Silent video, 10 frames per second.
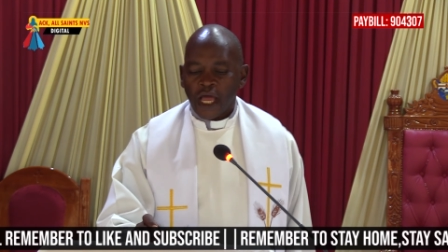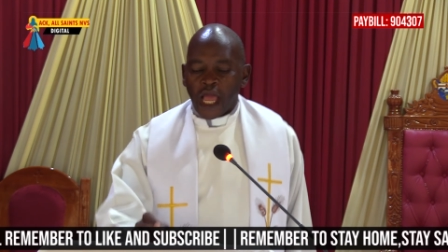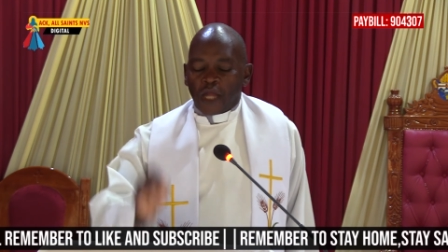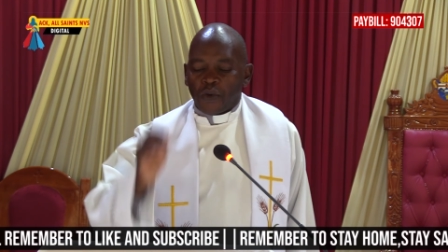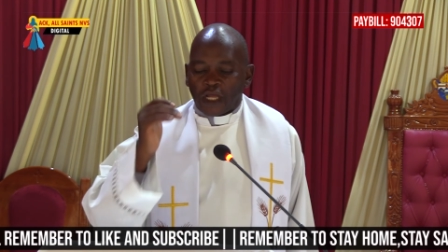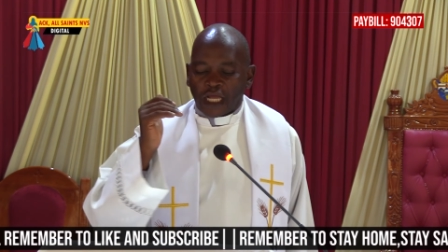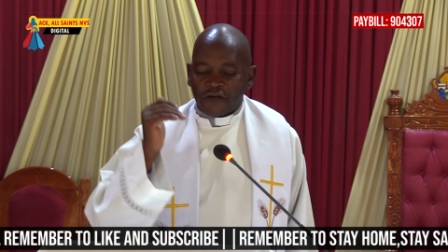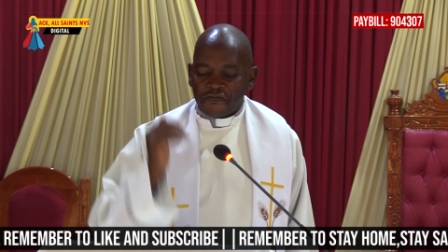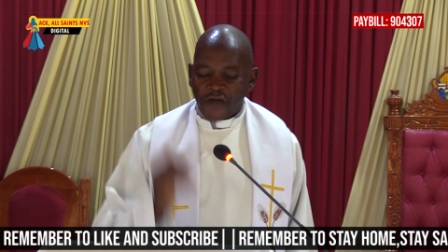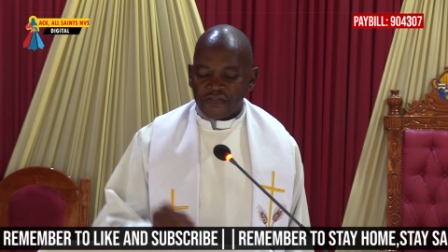And we can
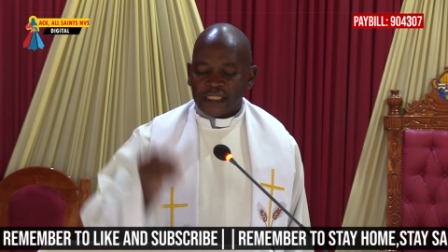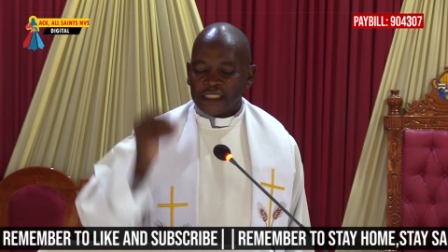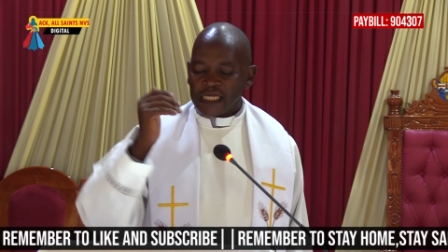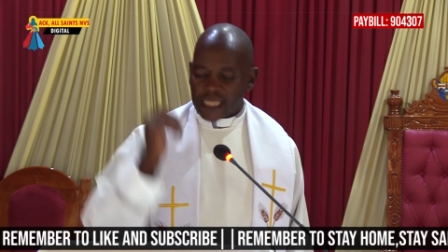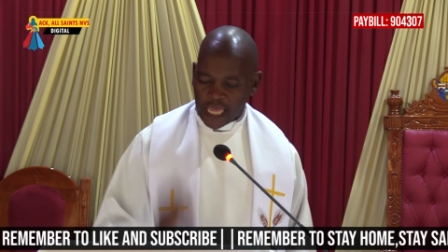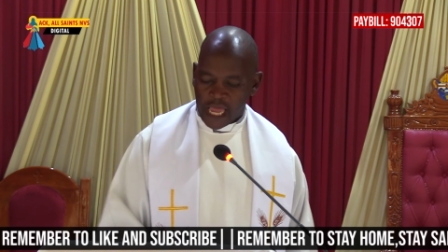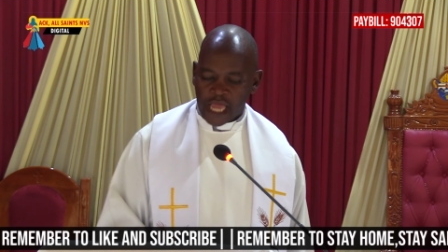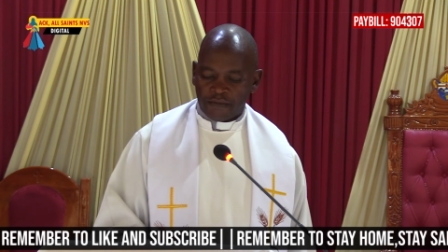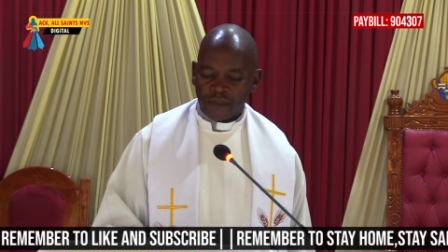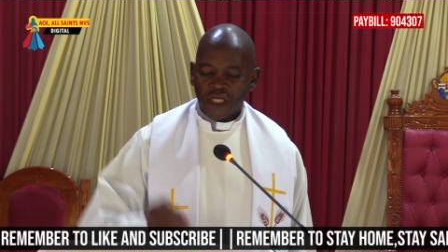find that he
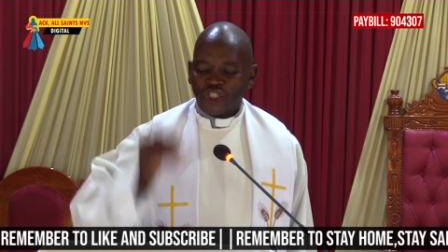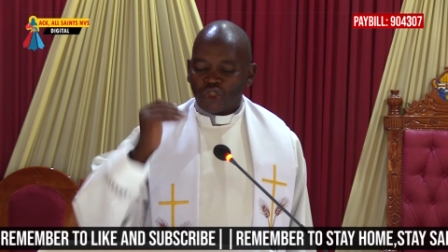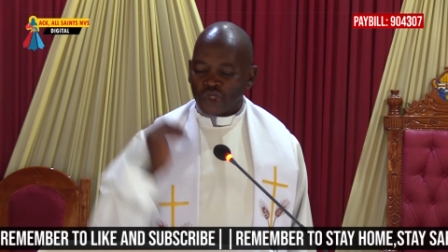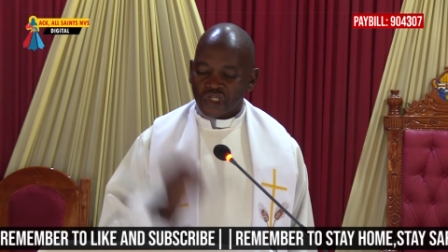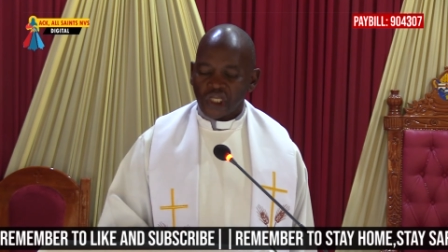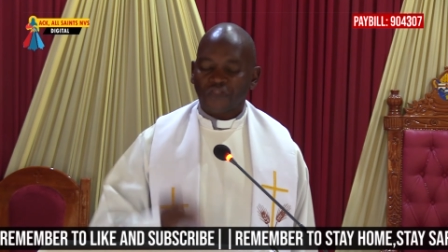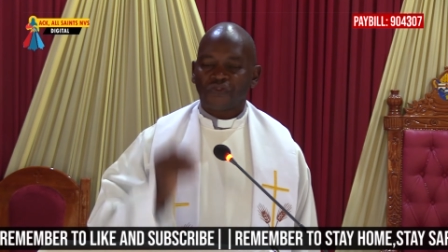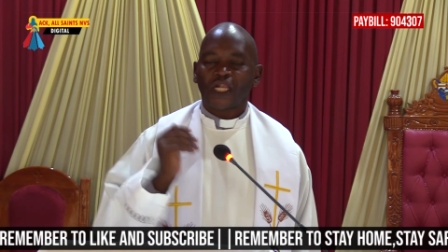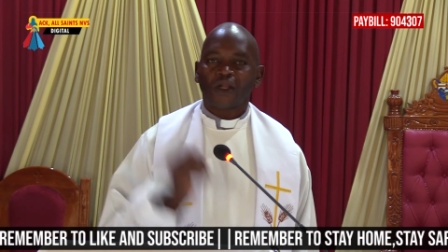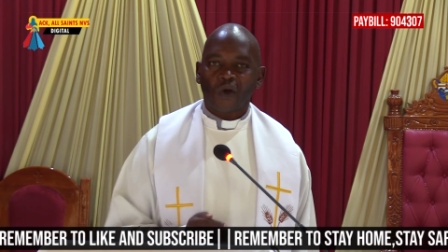came to seek
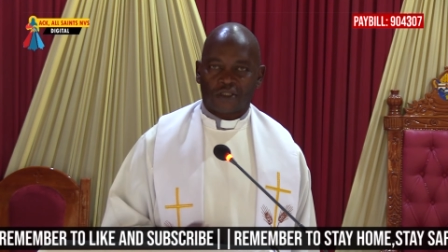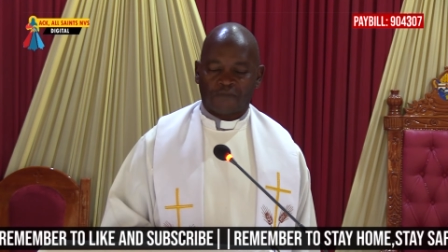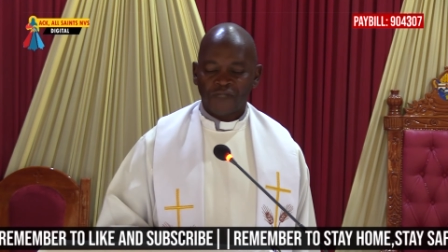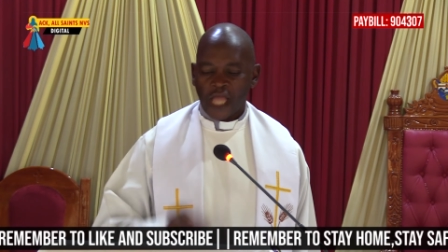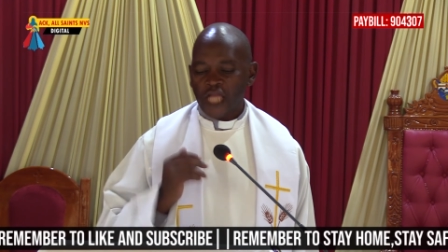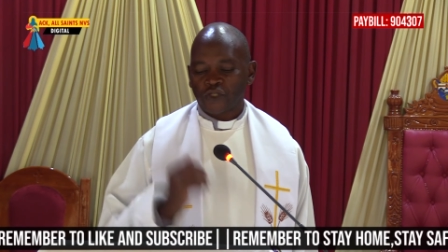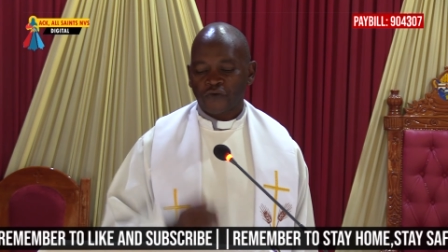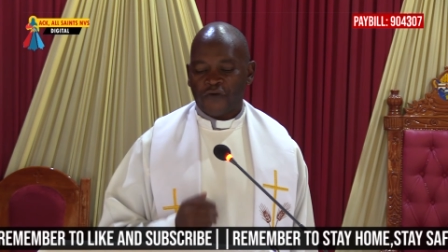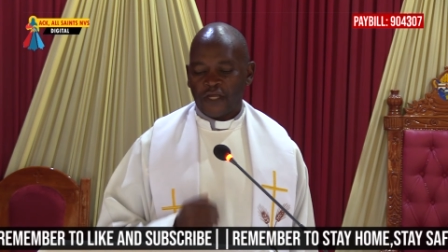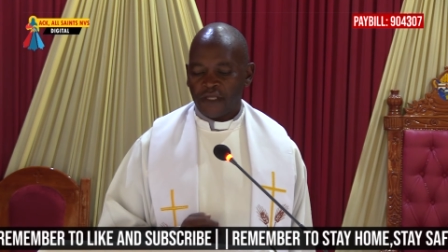the lost and to
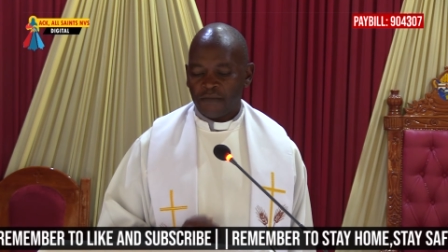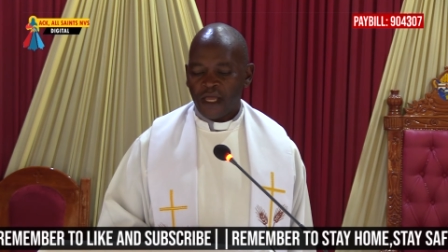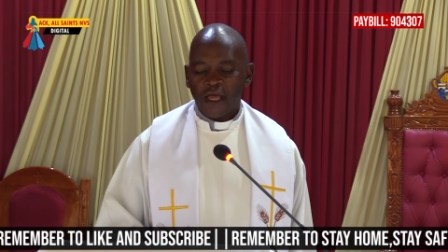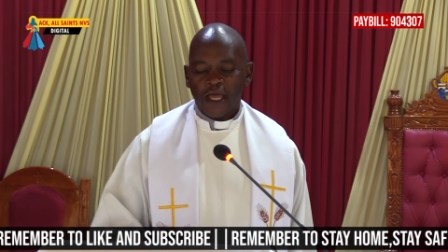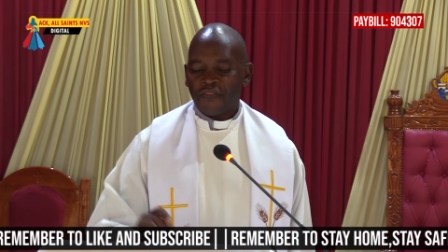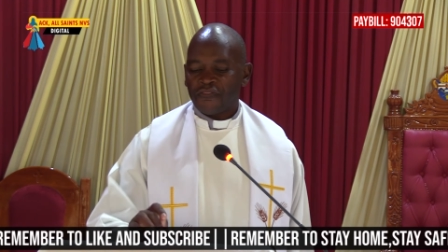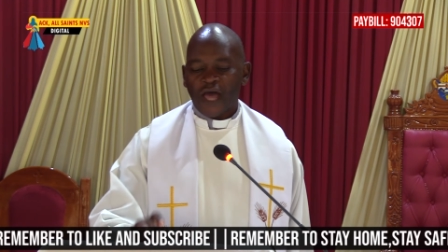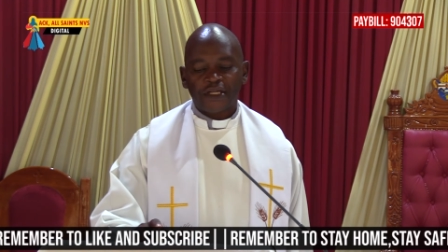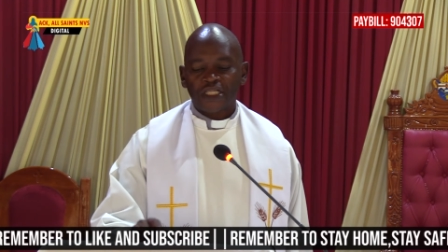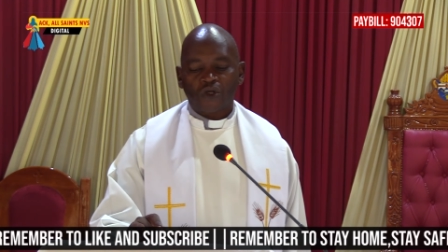find them. And
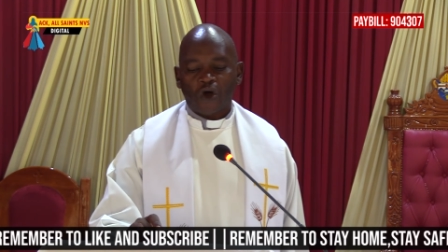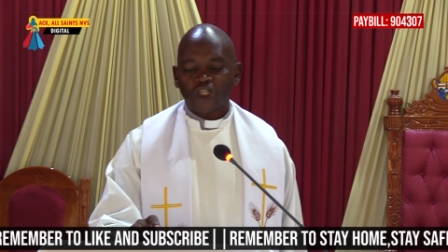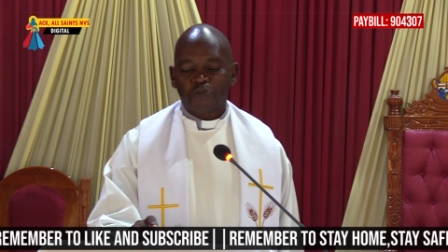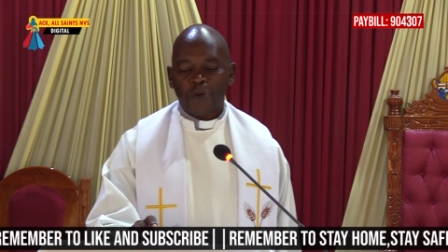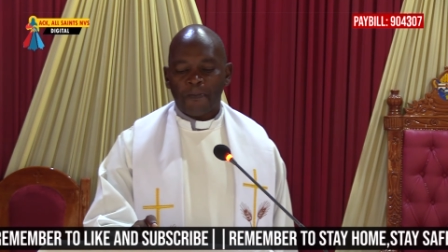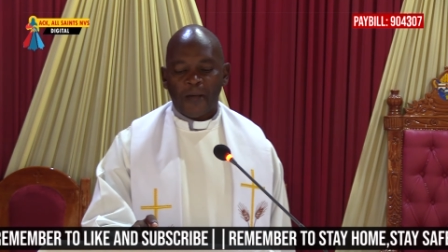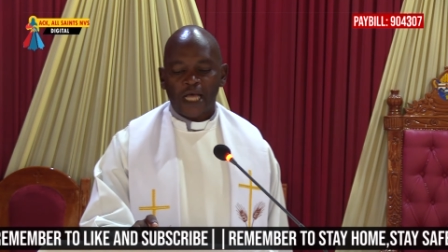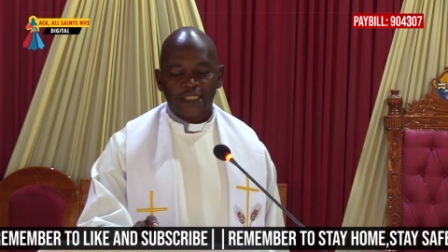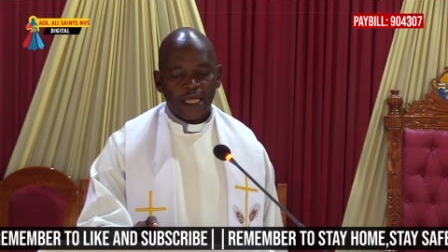that is God's purpose,